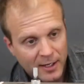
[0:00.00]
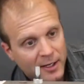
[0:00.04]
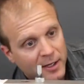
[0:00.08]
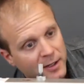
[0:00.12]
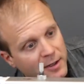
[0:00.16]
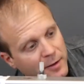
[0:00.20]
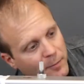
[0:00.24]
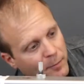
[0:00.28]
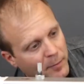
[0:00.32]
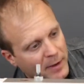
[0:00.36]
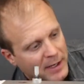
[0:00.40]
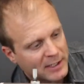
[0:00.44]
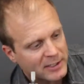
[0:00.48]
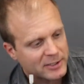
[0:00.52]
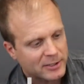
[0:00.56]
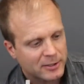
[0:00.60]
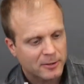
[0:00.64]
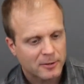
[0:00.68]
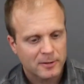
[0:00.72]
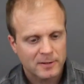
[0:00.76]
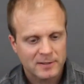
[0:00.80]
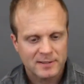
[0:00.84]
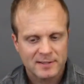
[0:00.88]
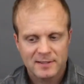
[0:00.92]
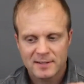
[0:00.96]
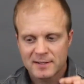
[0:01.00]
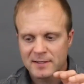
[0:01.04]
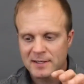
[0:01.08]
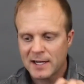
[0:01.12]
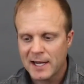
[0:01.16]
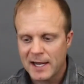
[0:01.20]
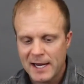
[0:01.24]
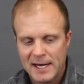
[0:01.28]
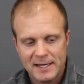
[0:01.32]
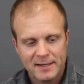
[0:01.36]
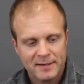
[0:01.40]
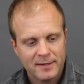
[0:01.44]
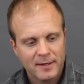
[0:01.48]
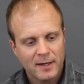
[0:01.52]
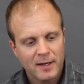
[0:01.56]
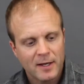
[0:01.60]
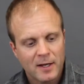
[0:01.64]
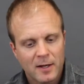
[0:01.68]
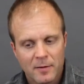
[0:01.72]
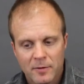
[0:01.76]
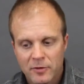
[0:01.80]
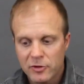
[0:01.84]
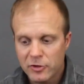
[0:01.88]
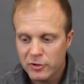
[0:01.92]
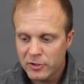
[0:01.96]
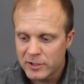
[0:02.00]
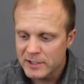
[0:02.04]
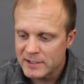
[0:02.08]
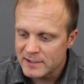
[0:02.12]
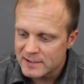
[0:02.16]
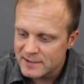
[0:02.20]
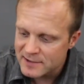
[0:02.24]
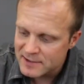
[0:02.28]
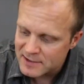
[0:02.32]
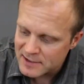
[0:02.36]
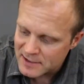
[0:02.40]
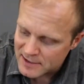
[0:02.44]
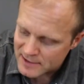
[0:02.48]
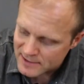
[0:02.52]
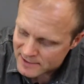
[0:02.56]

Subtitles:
Make sure it's tight. You can see